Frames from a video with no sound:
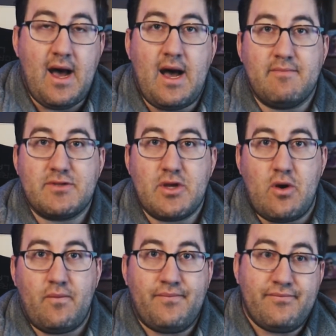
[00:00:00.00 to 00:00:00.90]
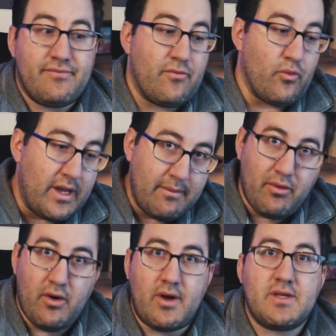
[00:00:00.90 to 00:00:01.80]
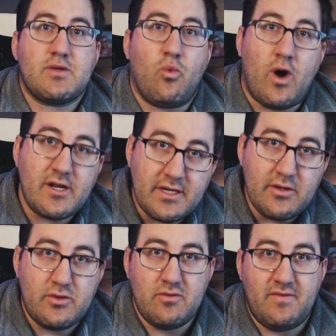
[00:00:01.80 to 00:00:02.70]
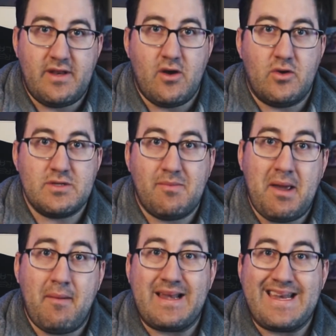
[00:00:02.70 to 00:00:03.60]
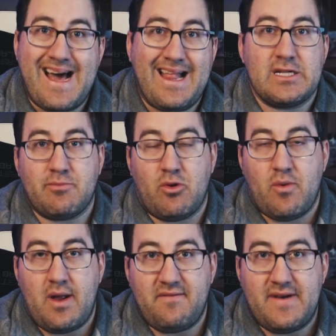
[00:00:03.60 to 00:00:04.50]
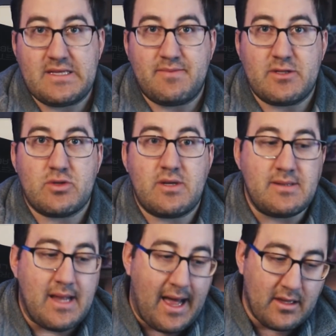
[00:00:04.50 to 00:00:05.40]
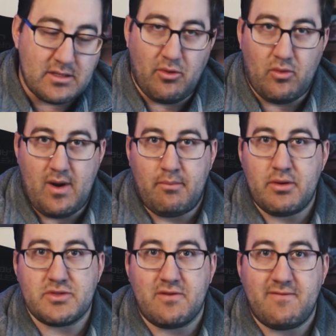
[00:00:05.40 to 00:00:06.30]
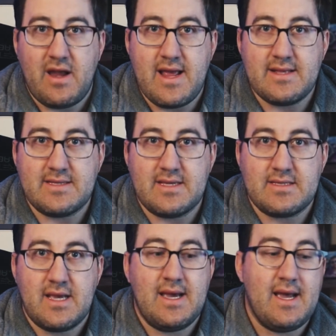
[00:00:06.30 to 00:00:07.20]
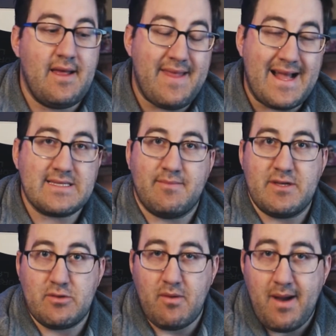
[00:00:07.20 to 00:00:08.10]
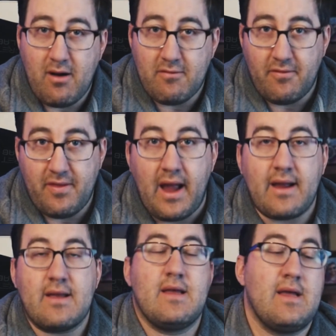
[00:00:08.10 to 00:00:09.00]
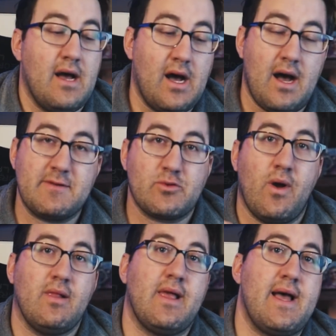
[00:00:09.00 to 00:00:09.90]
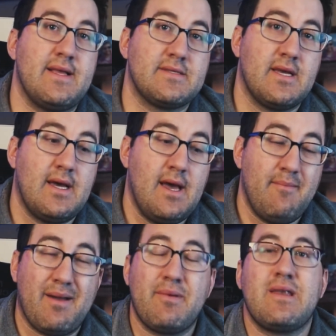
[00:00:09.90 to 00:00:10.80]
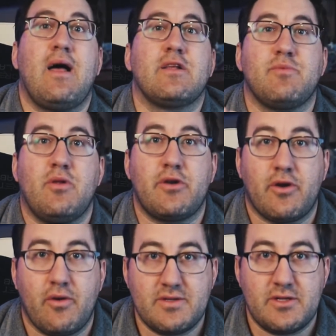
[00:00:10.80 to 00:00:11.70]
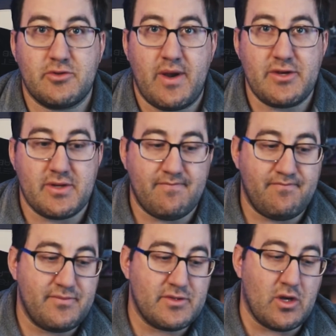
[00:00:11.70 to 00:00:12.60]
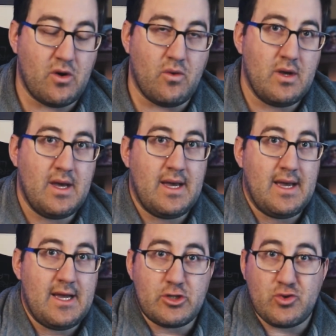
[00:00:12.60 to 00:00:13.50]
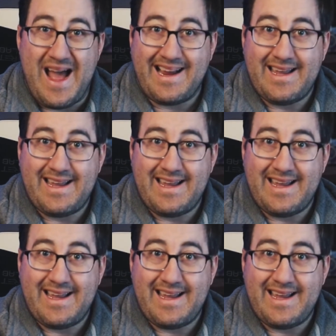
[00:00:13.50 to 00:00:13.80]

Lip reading: So reading books, watching YouTube videos, and becoming knowledgeable around investments, knowledgeable around personal finances, that's going to be a super powerful thing. As well as becoming knowledgeable on your current situation. So track